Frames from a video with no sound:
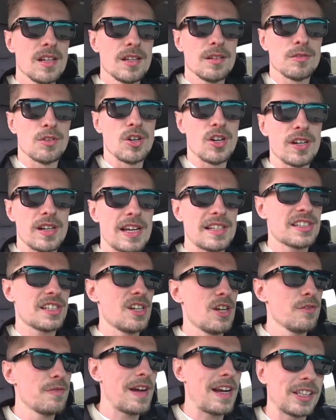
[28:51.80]
Right, that's
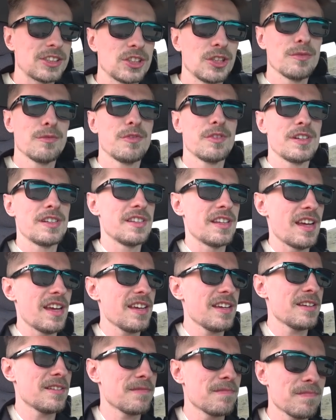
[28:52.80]
enough action for the
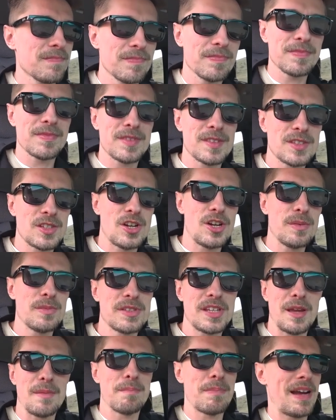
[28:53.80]
day. Time
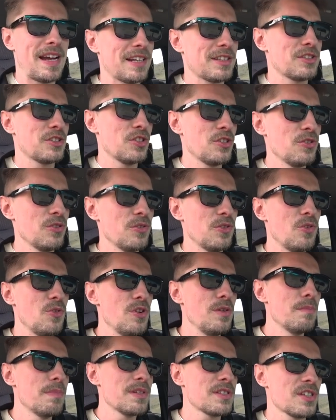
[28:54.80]
to get back to
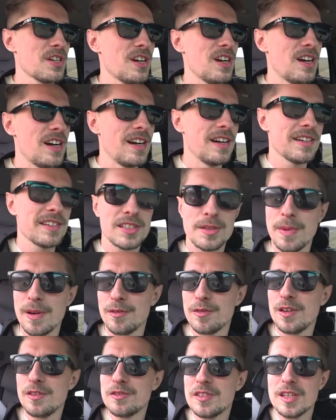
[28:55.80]
Ulaanbaatar. It's about
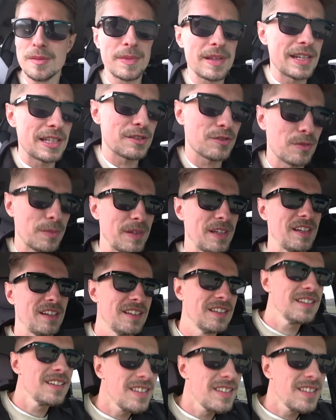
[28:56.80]
15 minutes from here.